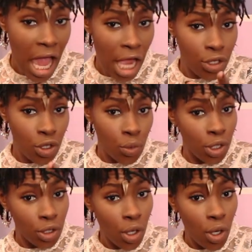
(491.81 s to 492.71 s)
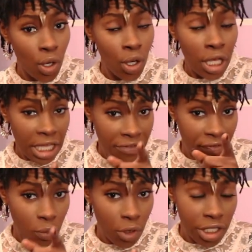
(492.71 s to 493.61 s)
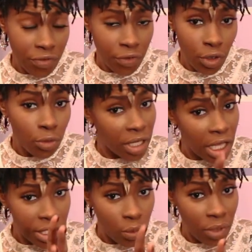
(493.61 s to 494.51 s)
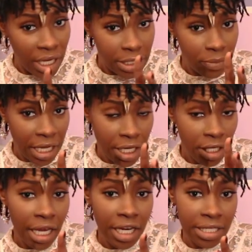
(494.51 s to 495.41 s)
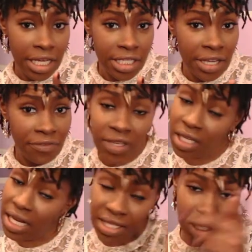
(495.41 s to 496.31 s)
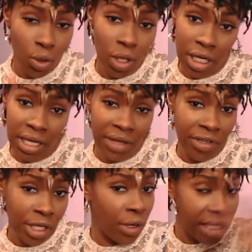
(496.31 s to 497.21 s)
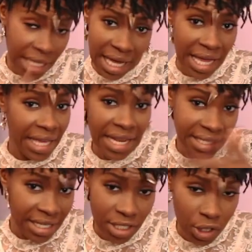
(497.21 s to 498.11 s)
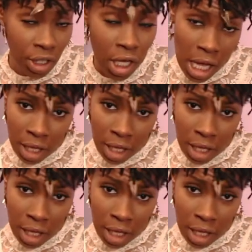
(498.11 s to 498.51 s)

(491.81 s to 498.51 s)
And you will know if it works for you because the way it's making your hair texture feel. That's a whole nother video because I can't get into